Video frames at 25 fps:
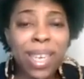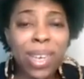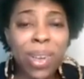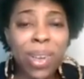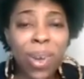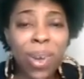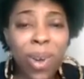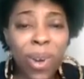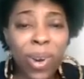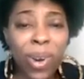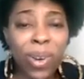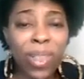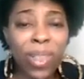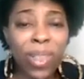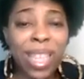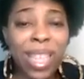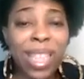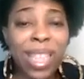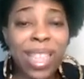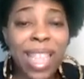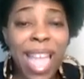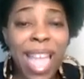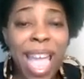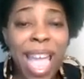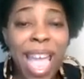longer
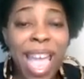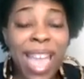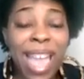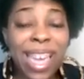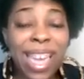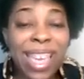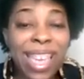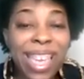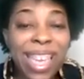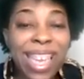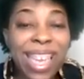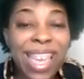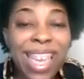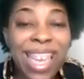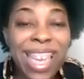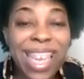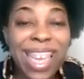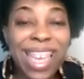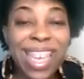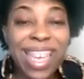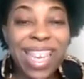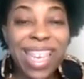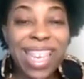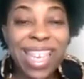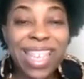than that,
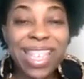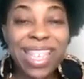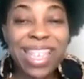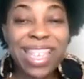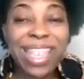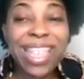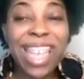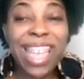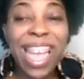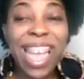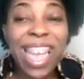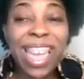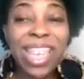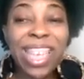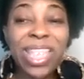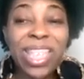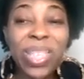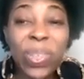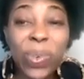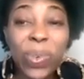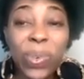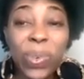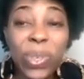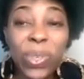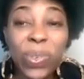is staying
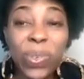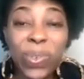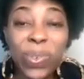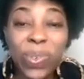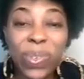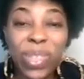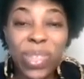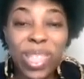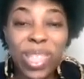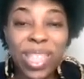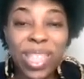social.